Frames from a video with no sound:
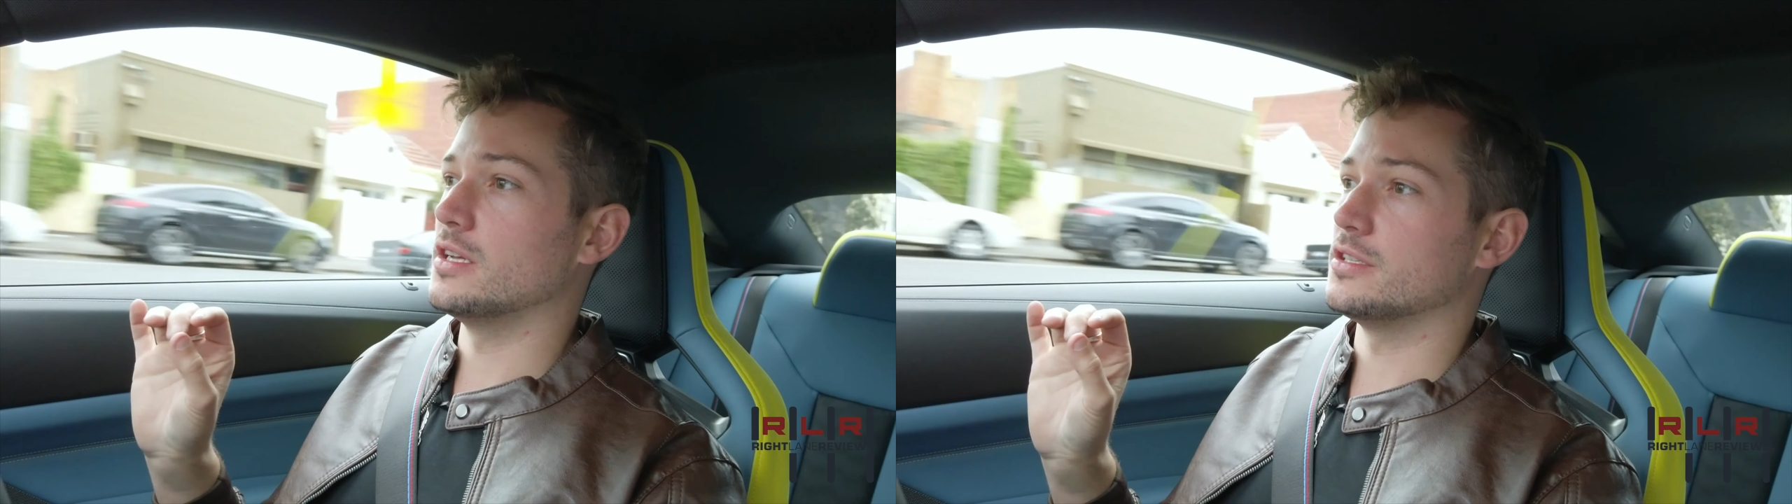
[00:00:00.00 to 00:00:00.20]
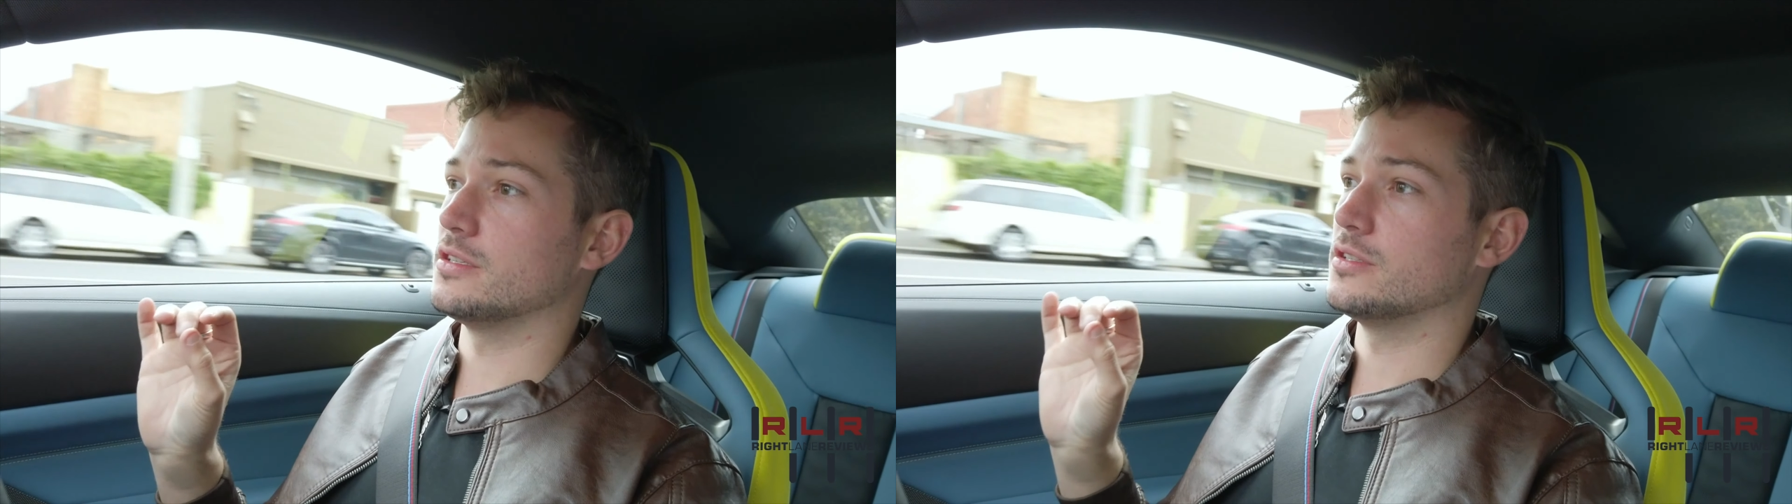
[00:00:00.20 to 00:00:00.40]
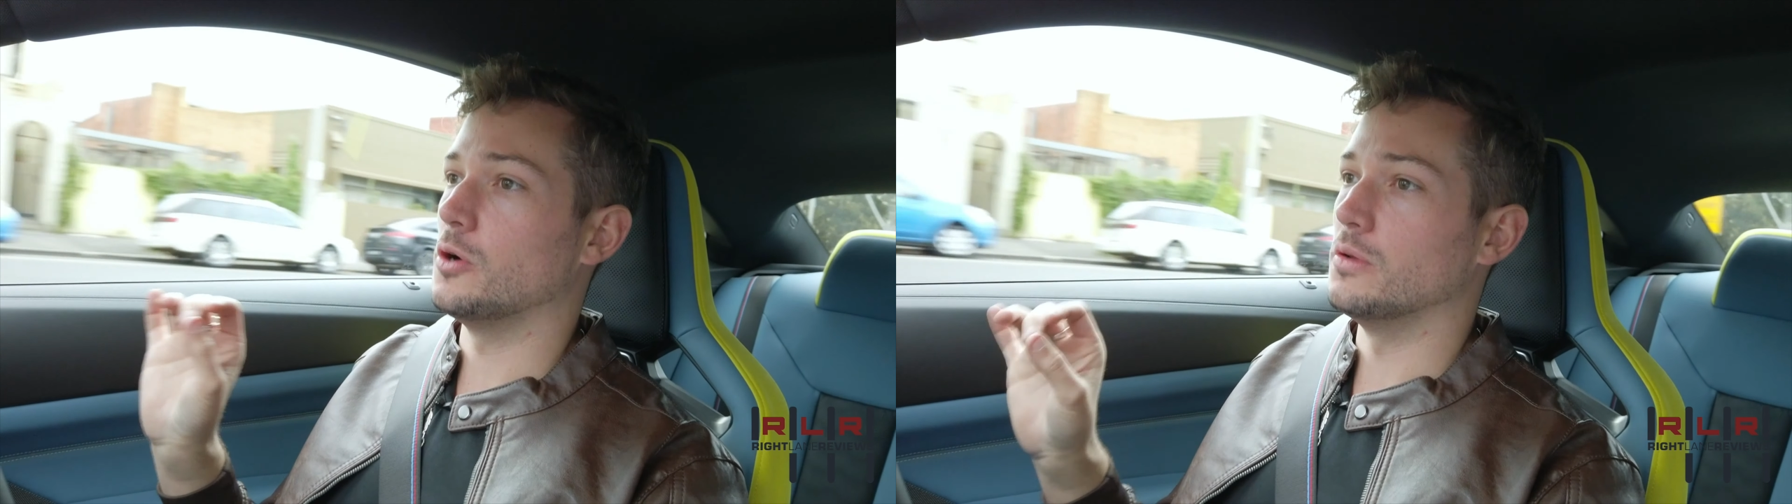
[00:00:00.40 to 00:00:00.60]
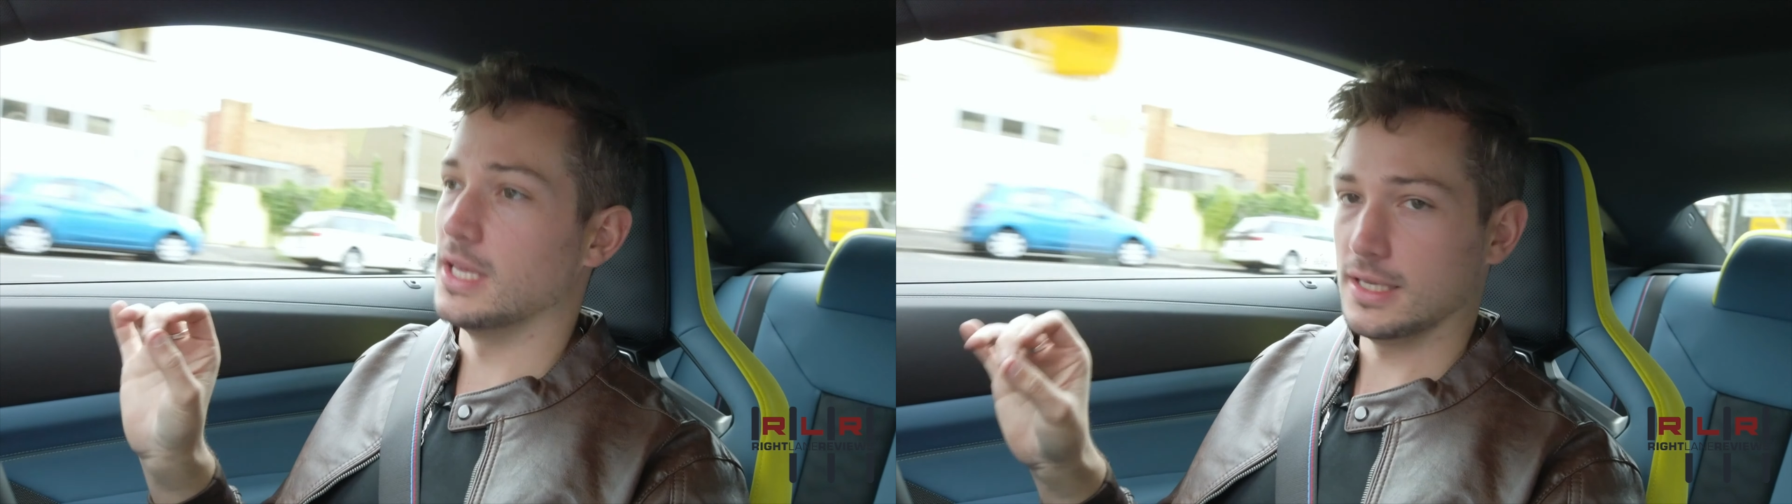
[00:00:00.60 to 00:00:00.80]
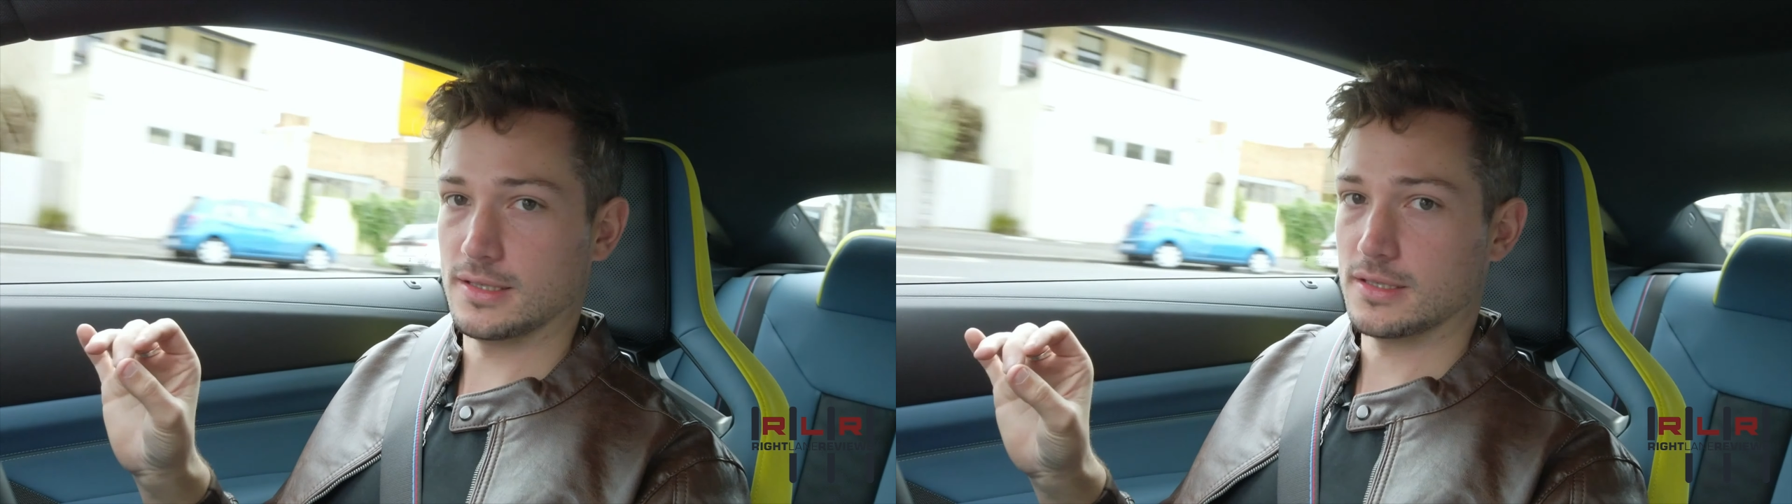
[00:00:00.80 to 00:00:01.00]
is
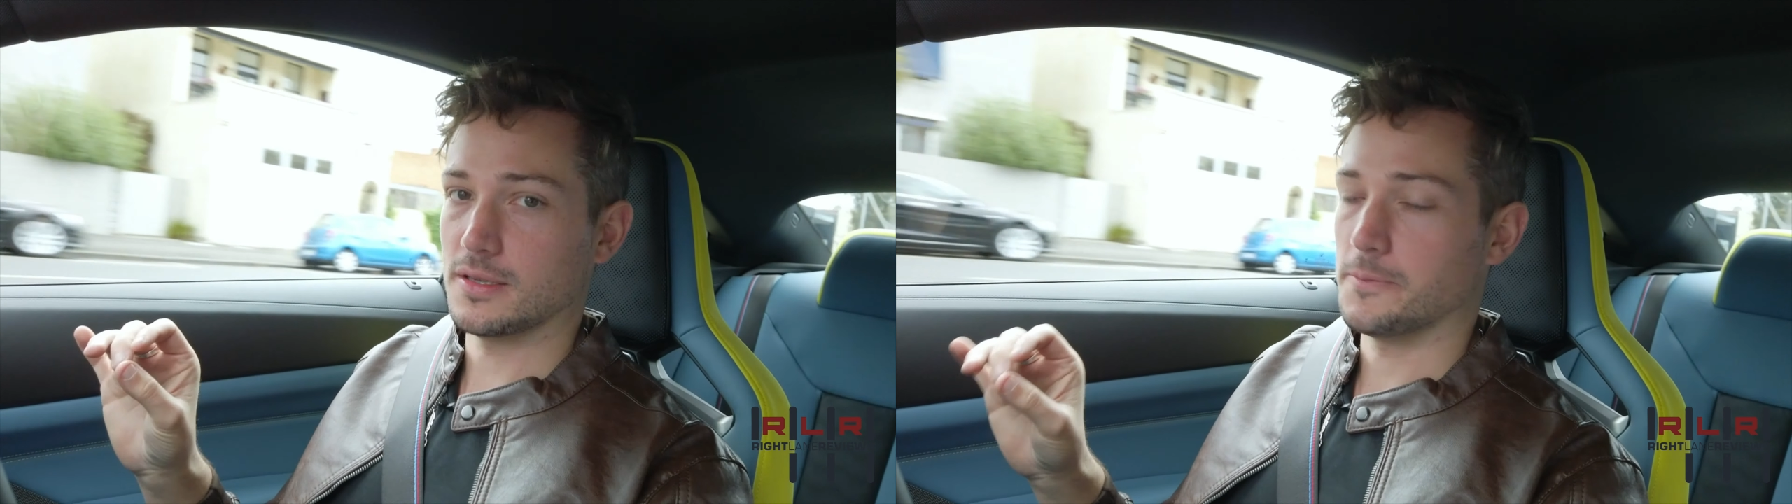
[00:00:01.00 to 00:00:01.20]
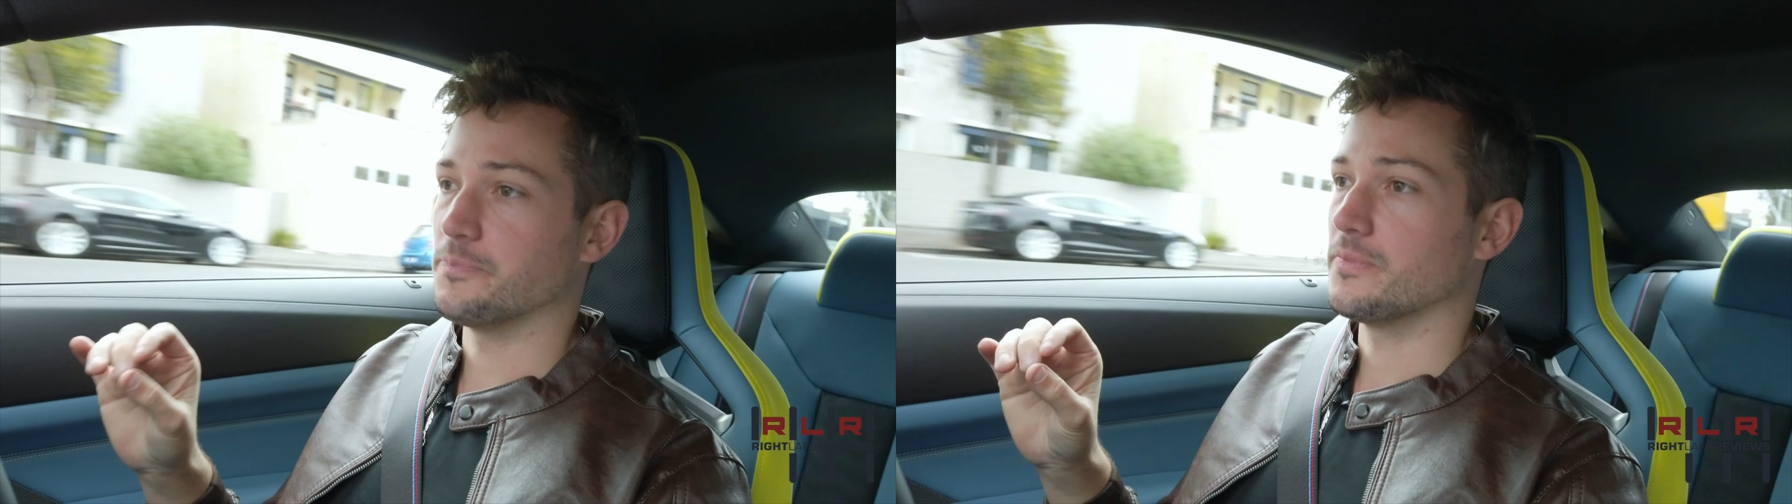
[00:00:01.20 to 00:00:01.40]
soulless,